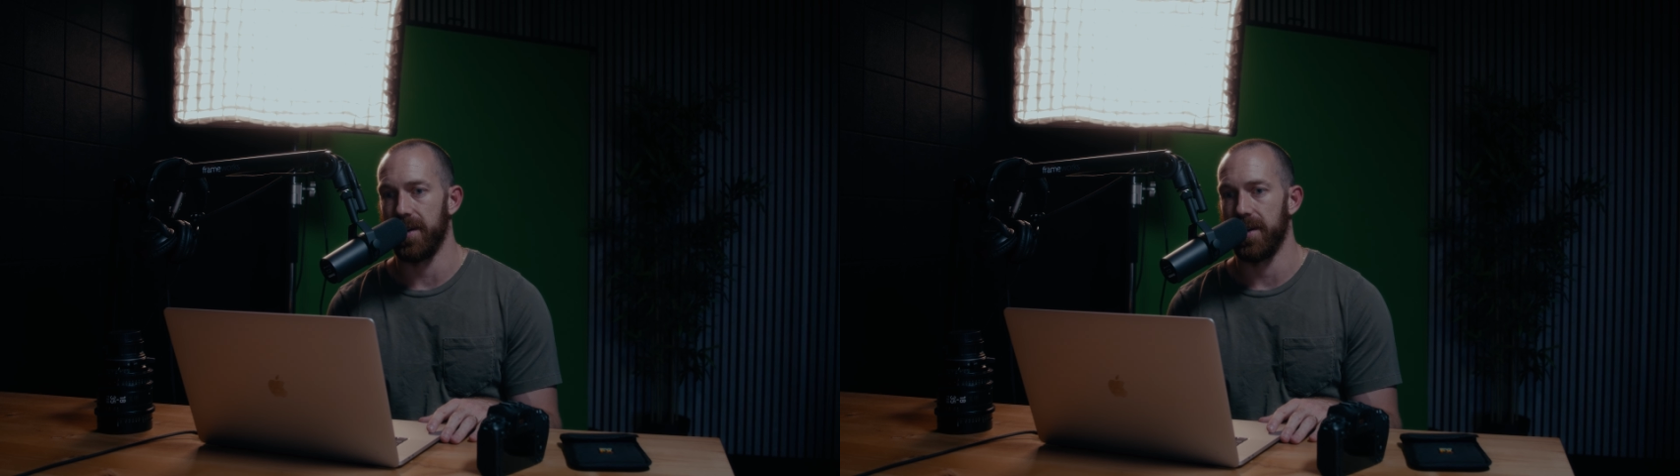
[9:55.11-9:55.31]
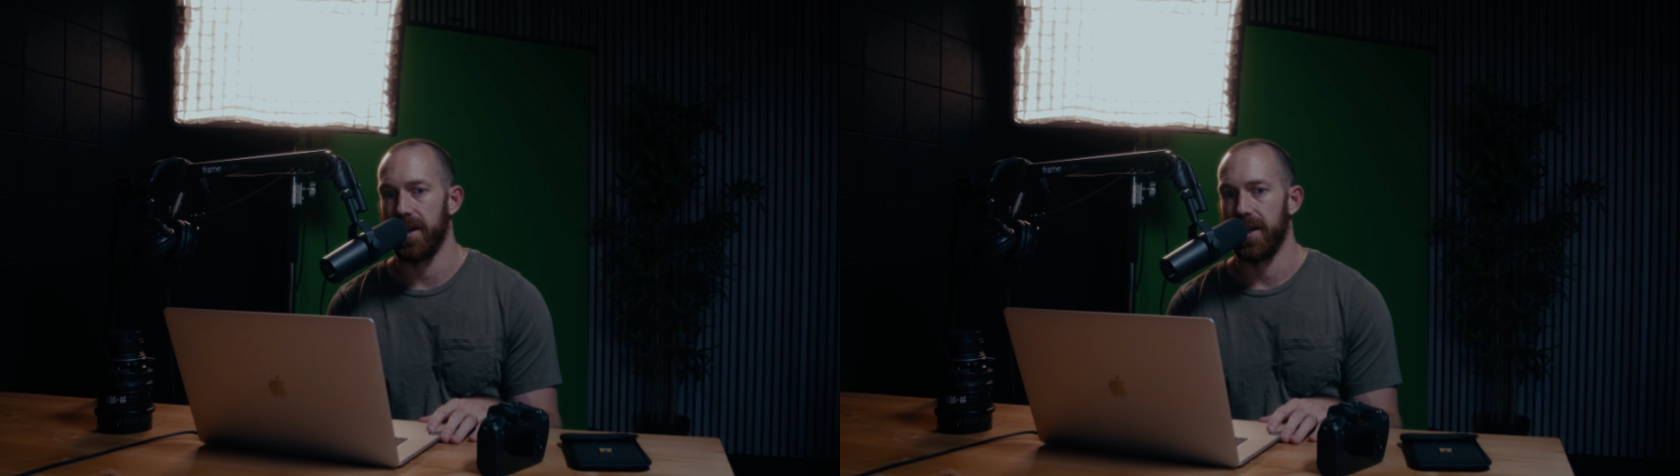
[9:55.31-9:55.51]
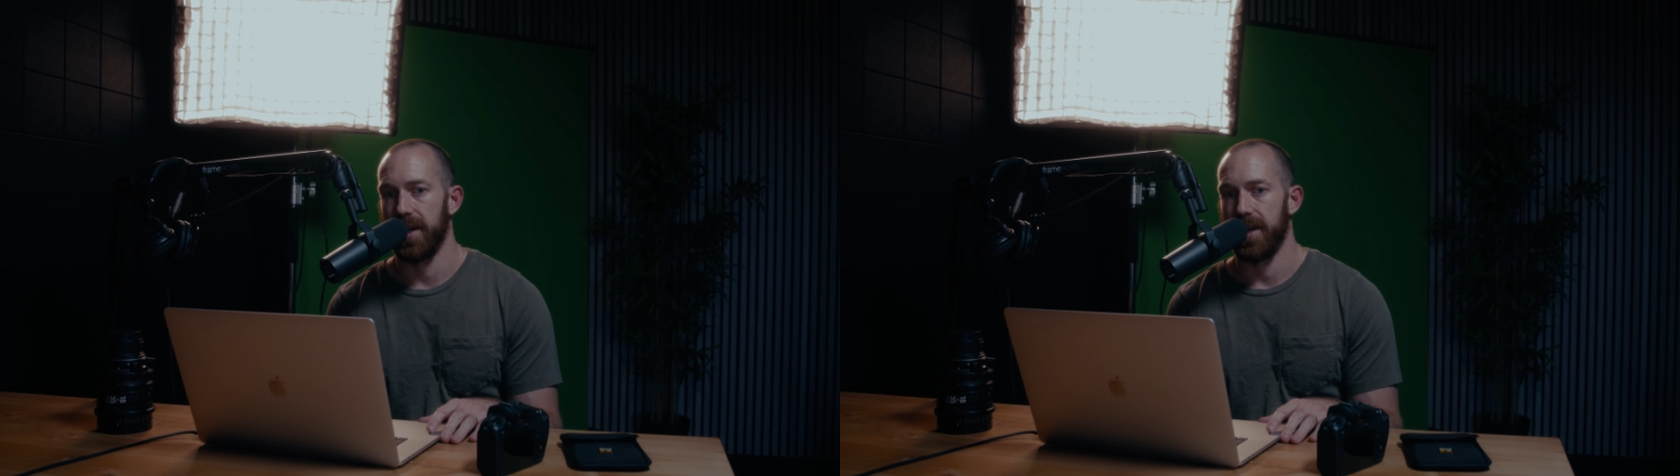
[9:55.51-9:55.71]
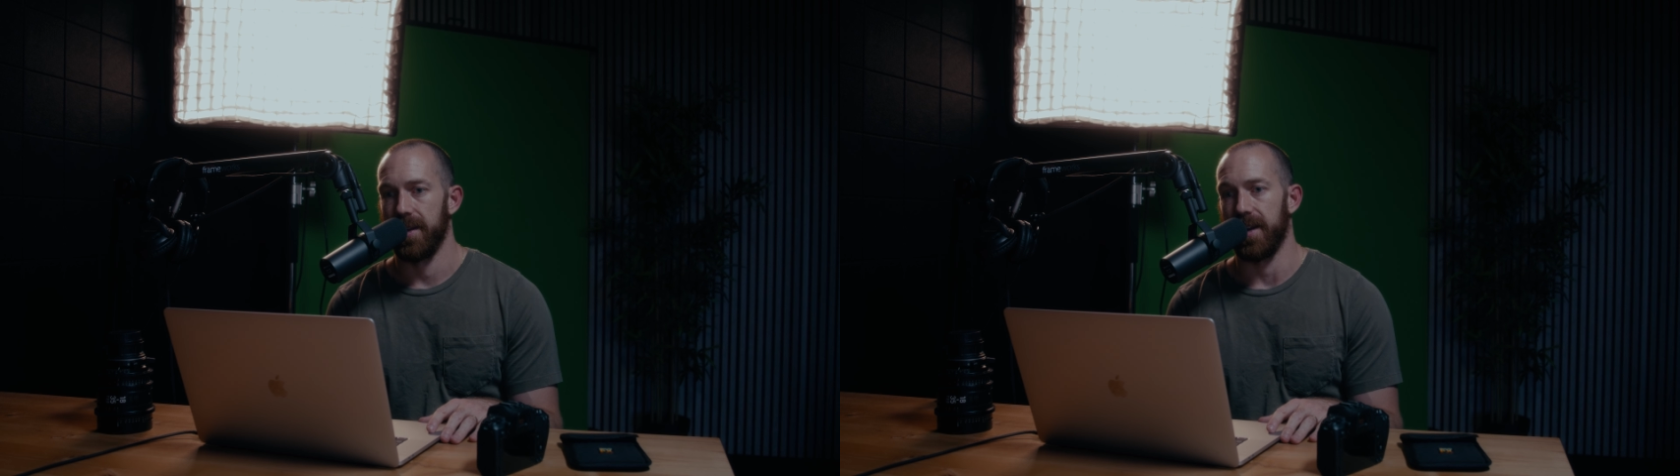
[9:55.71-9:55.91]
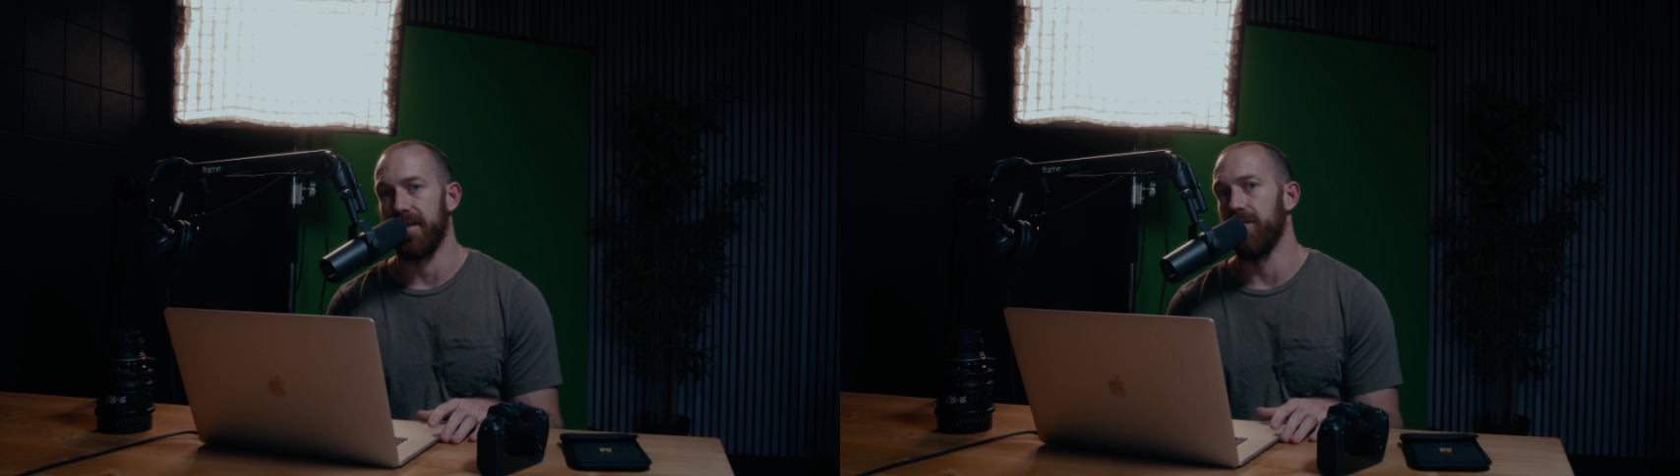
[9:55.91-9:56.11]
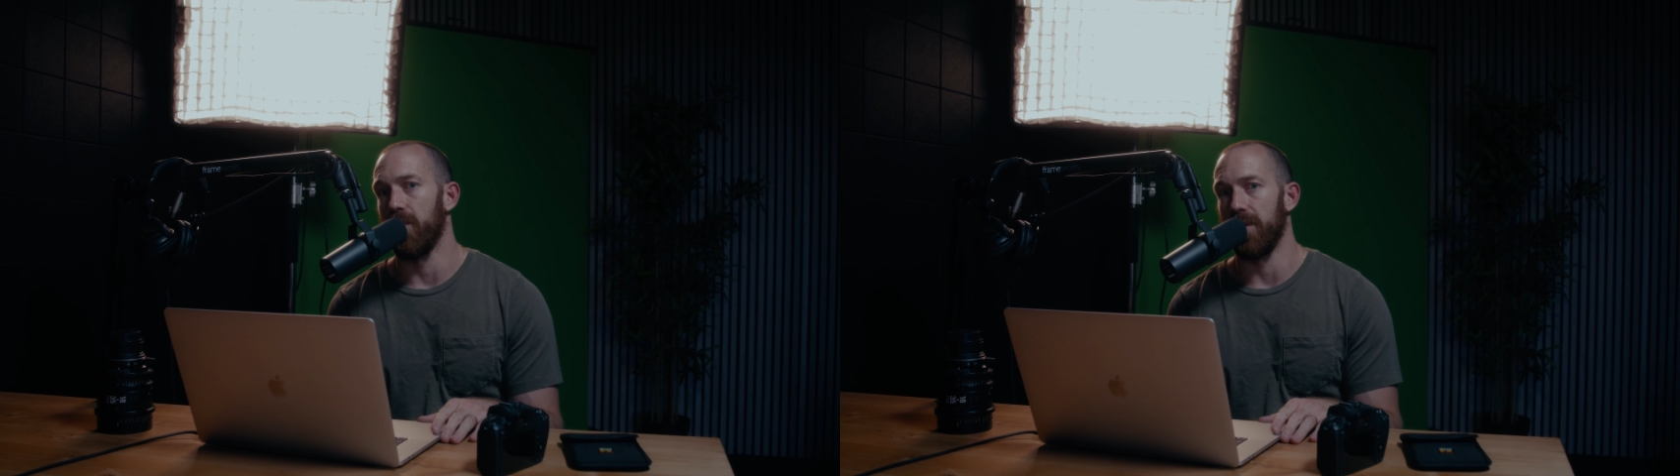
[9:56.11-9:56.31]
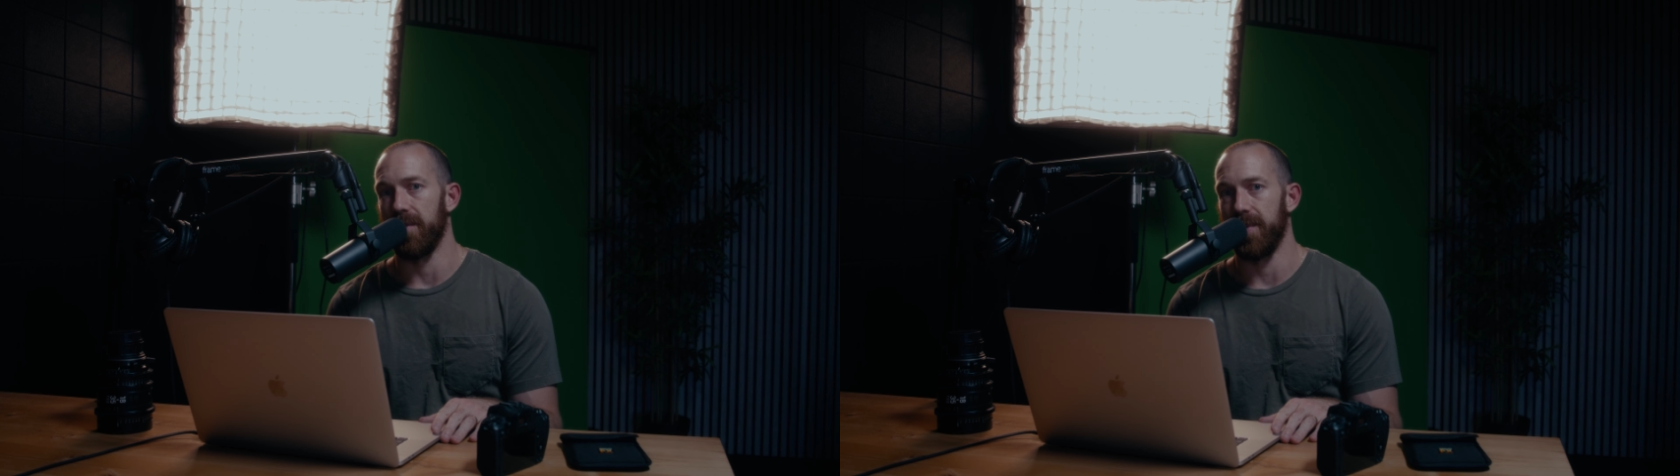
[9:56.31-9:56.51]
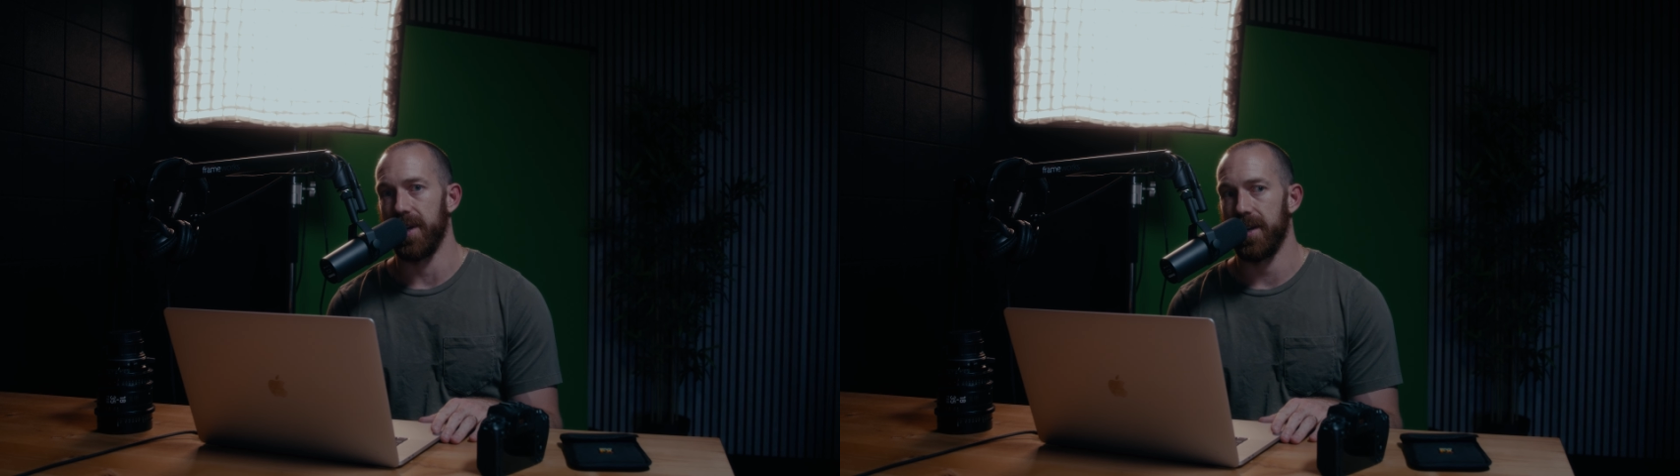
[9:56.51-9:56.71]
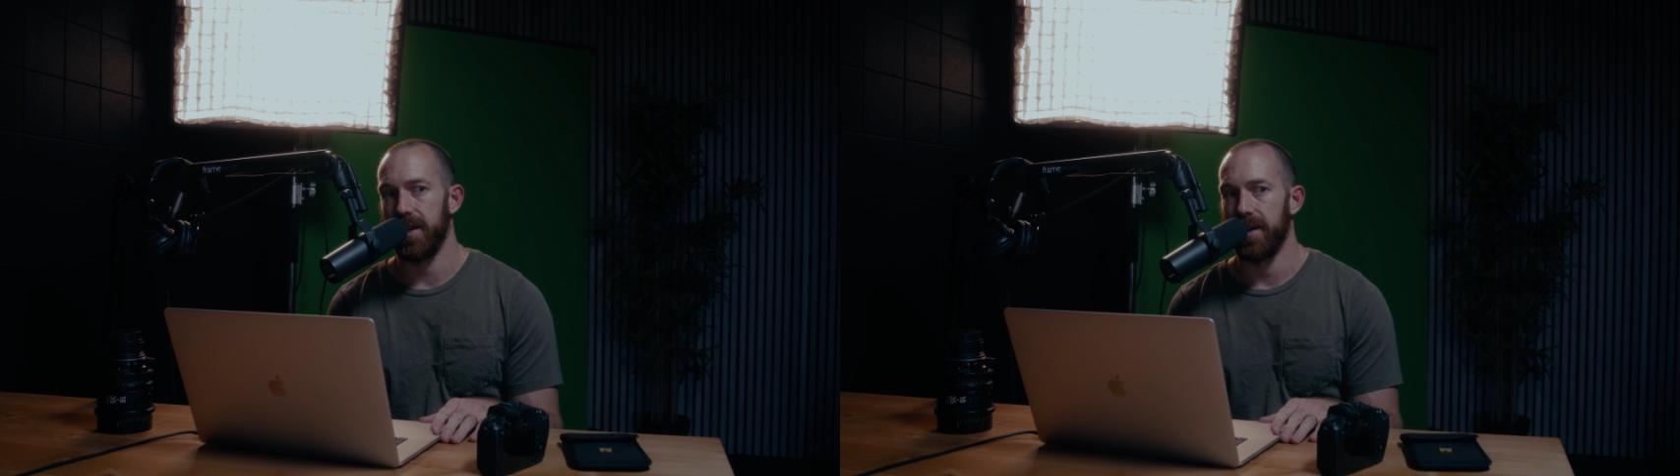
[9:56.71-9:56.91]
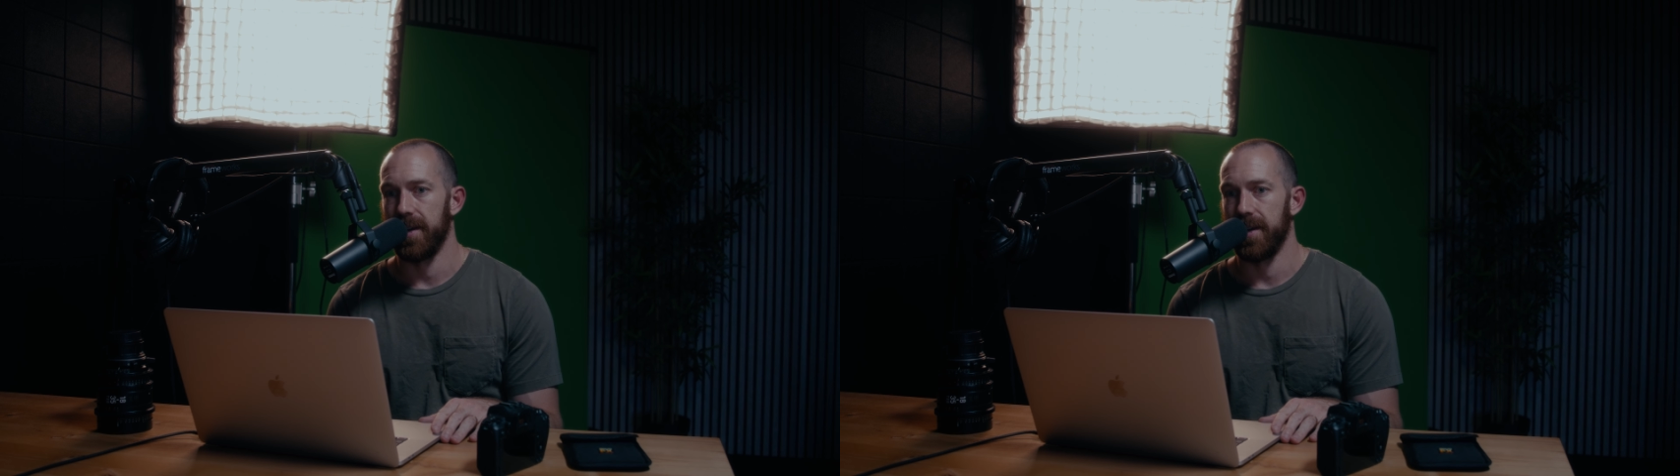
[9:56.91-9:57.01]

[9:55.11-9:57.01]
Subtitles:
And that's important to me.